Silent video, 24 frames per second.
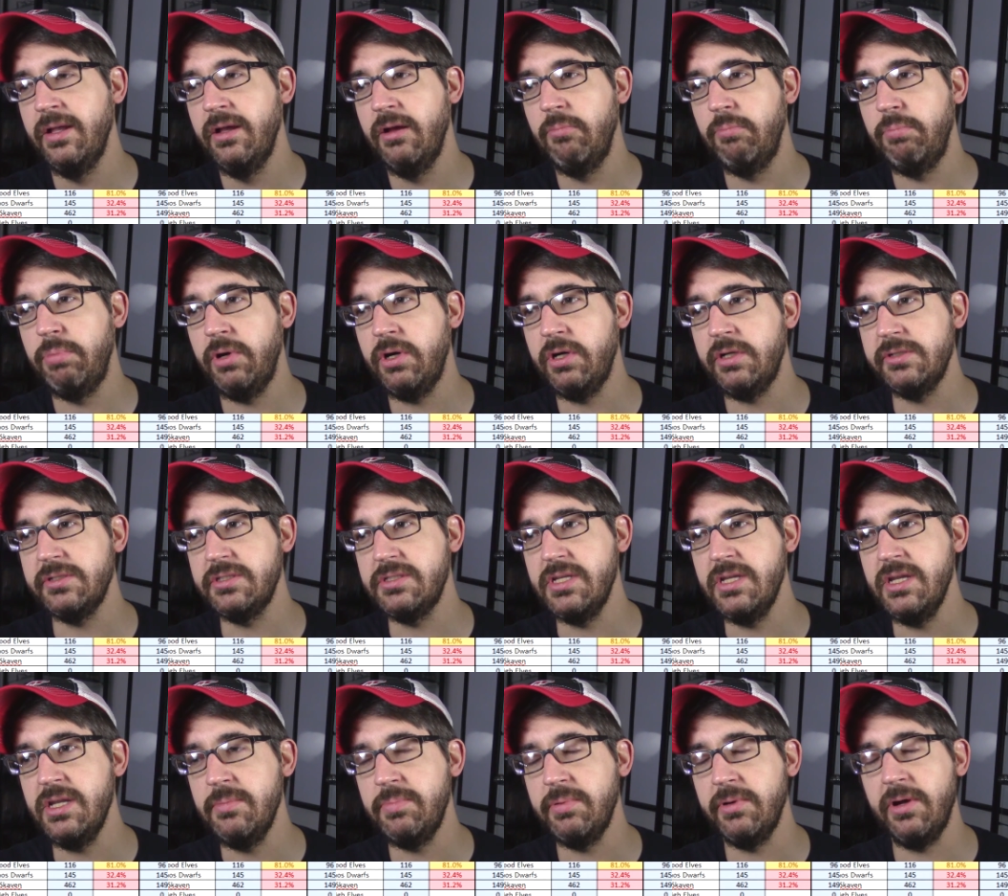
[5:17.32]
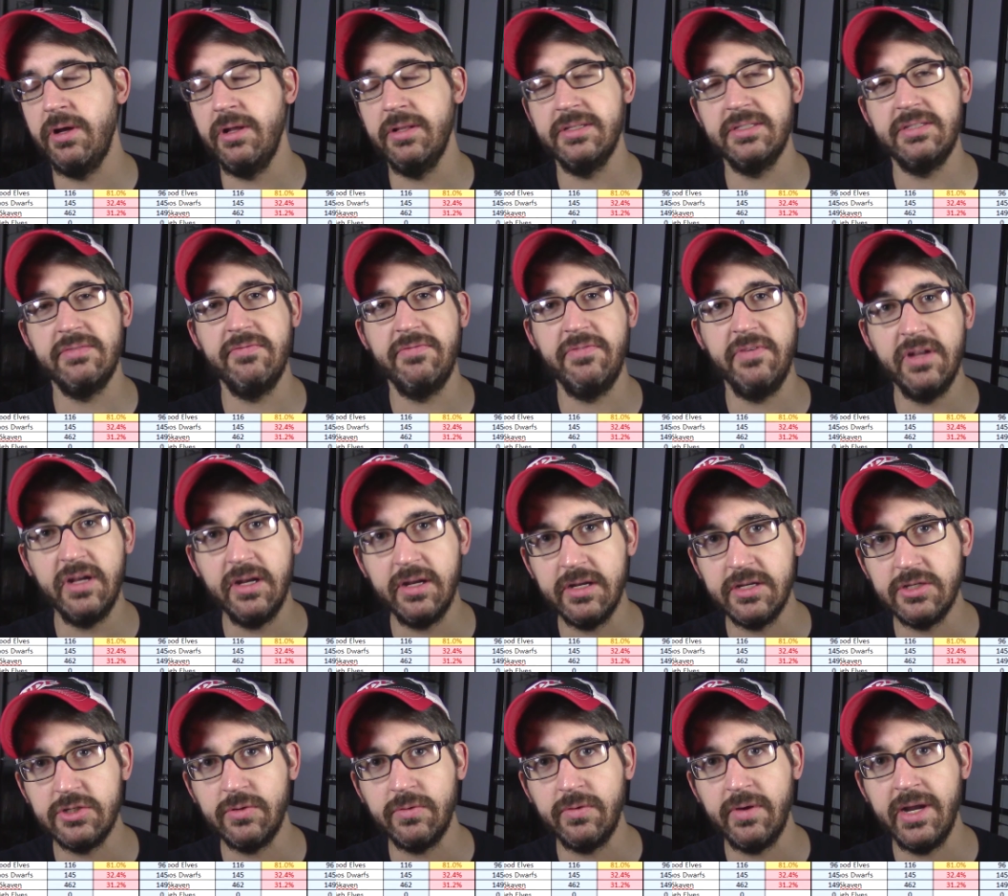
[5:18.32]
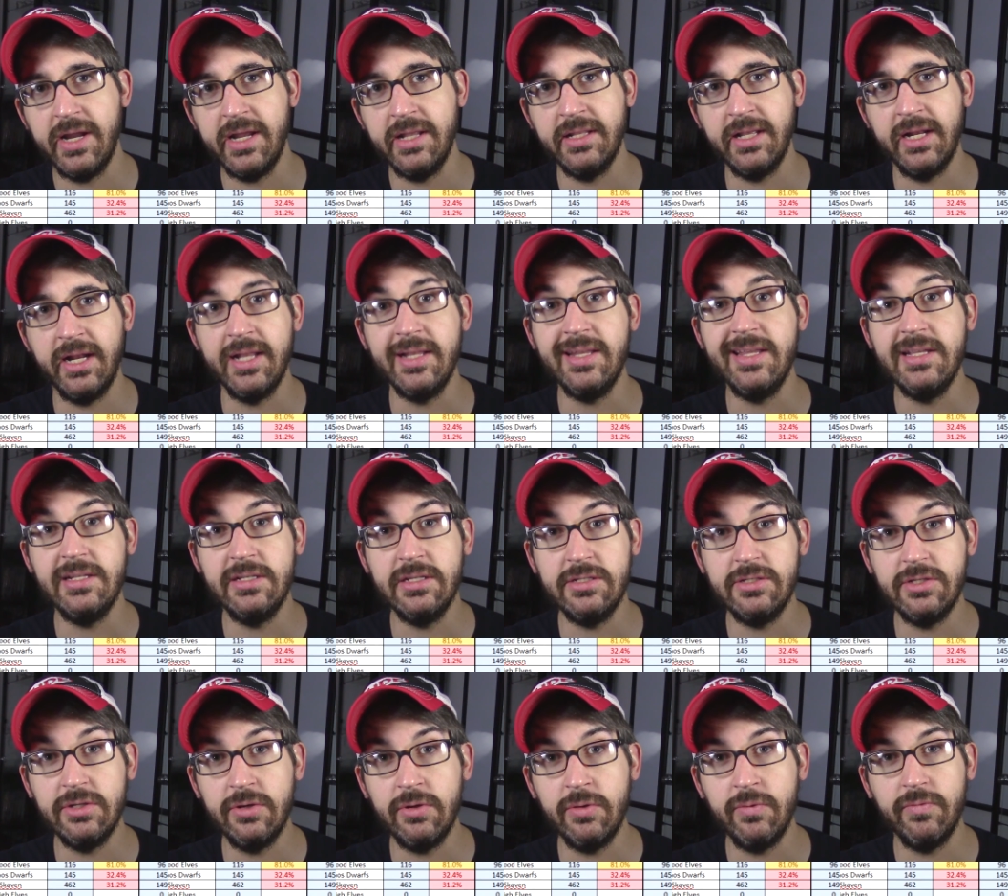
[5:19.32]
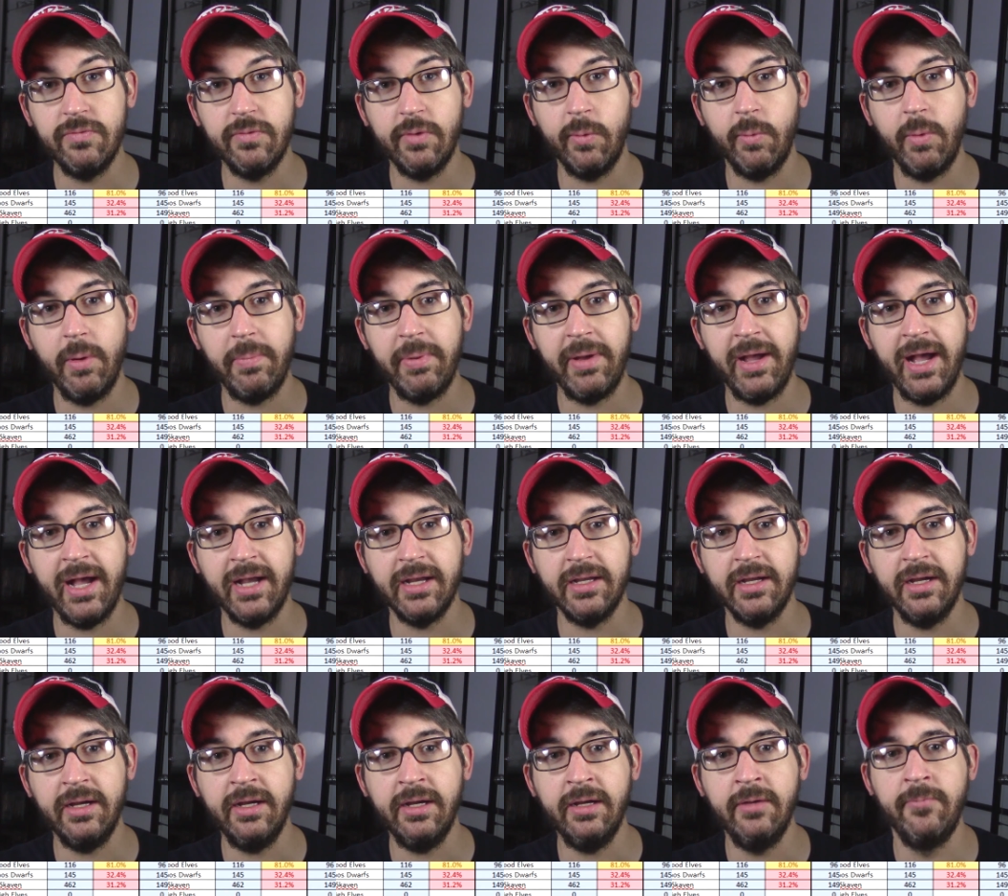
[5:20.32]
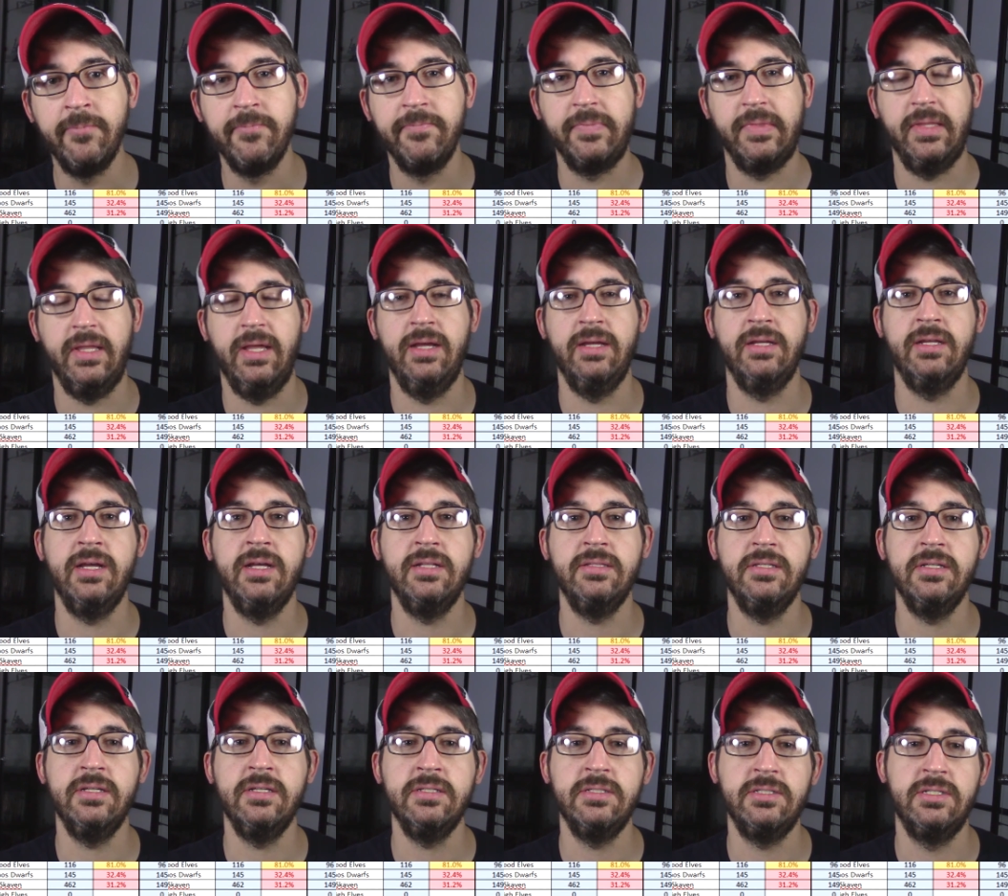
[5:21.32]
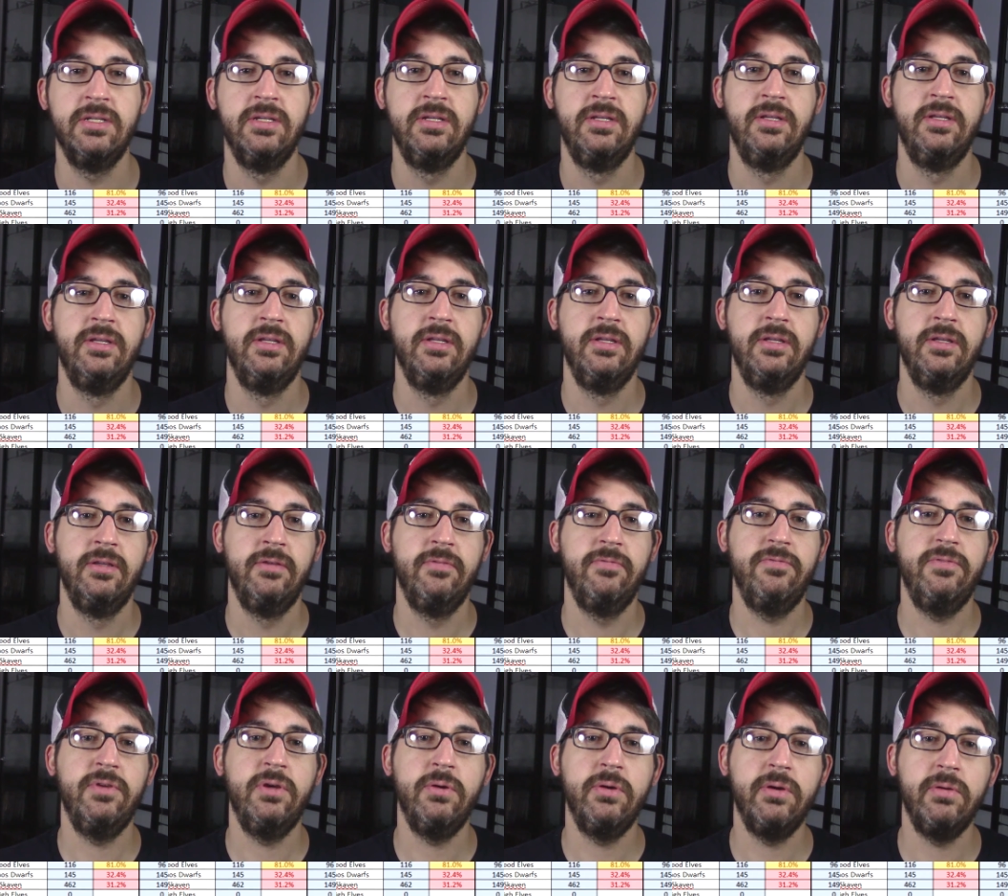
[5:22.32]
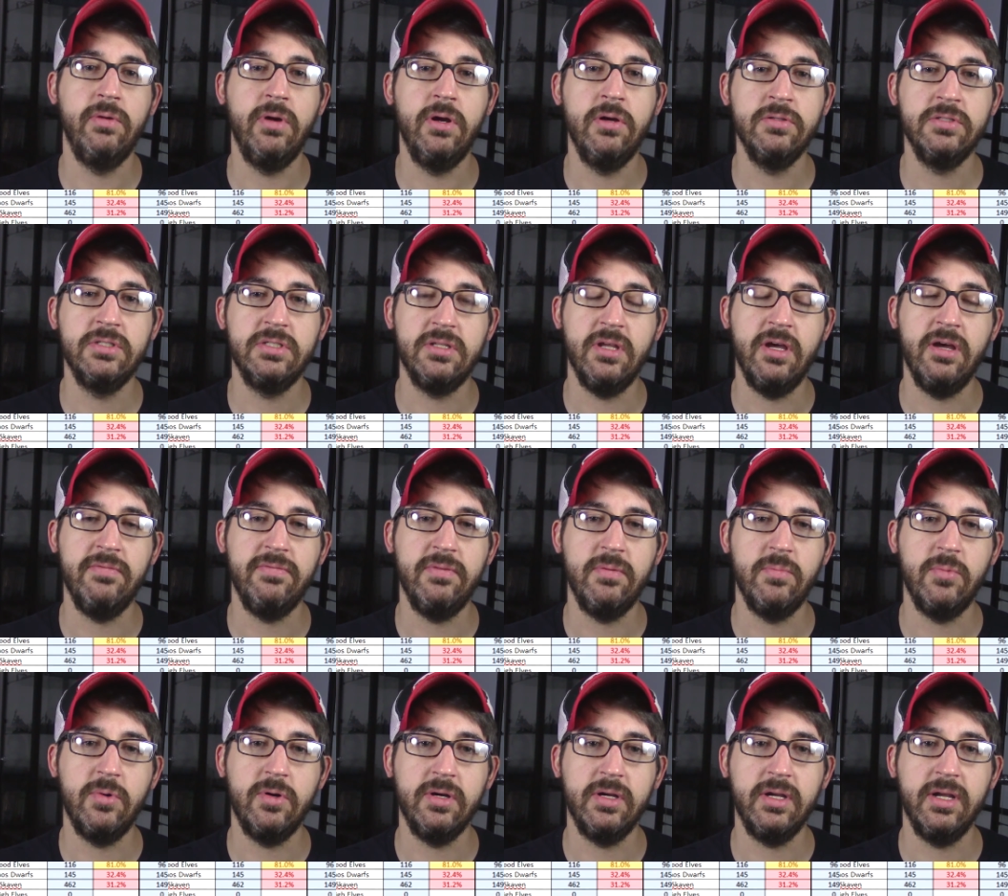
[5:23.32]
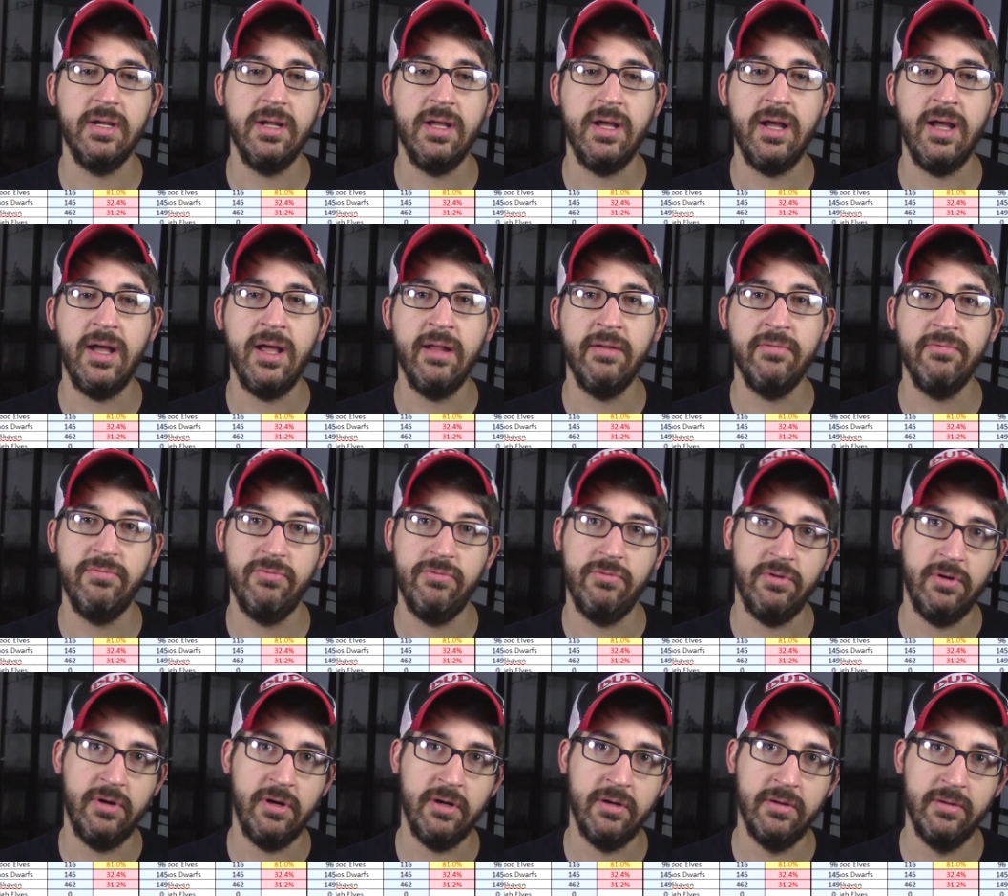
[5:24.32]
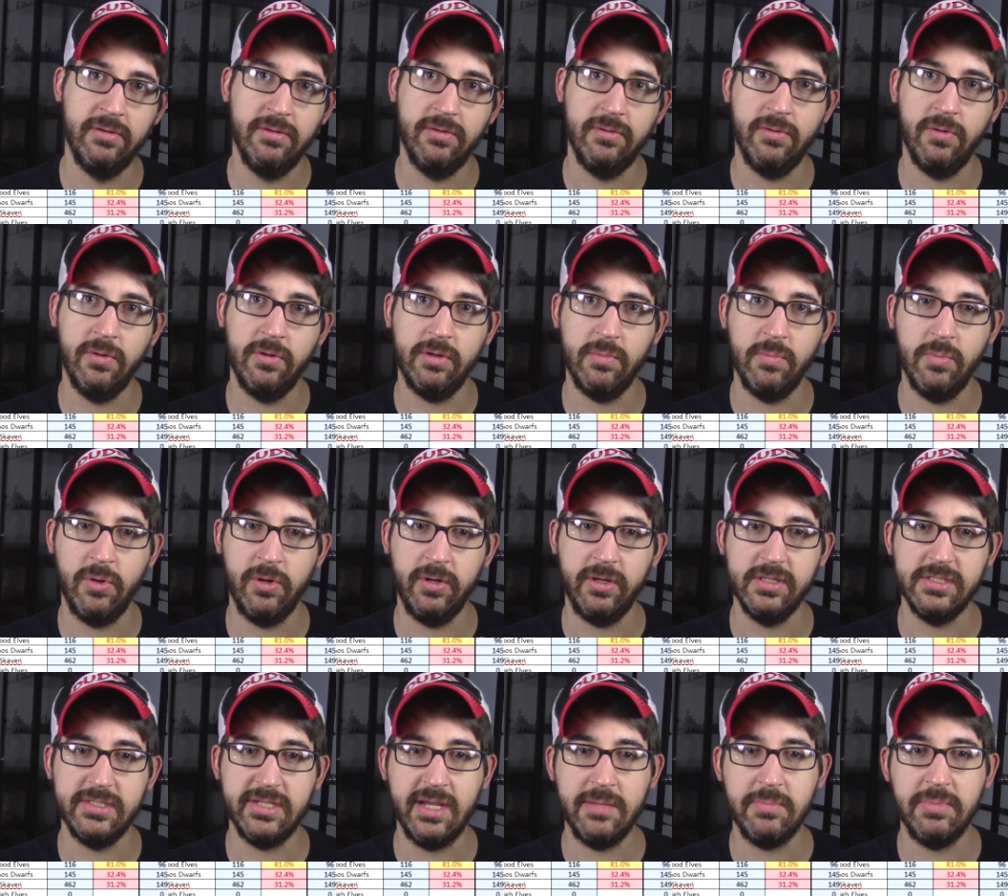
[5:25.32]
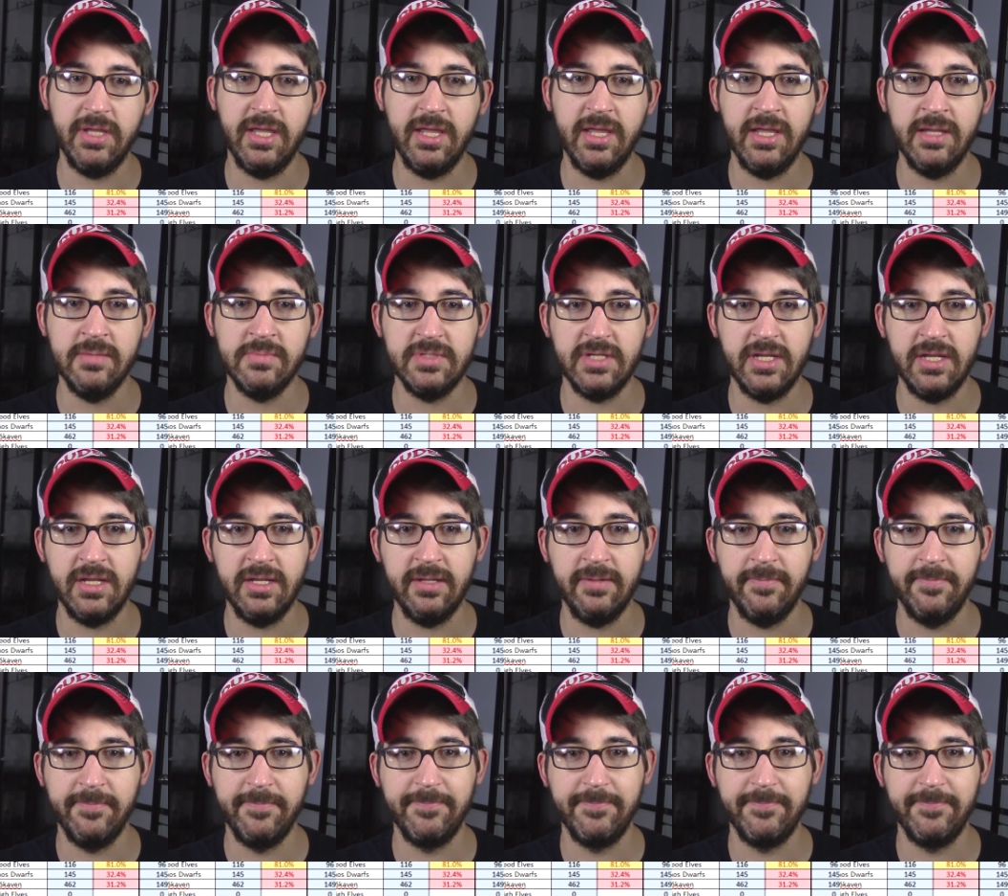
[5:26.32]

balls deep in all this Infinity terrain that I need to do for Waaaghpaca. I got this Fury Road stuff I'm working on for Gorka Morka type games, and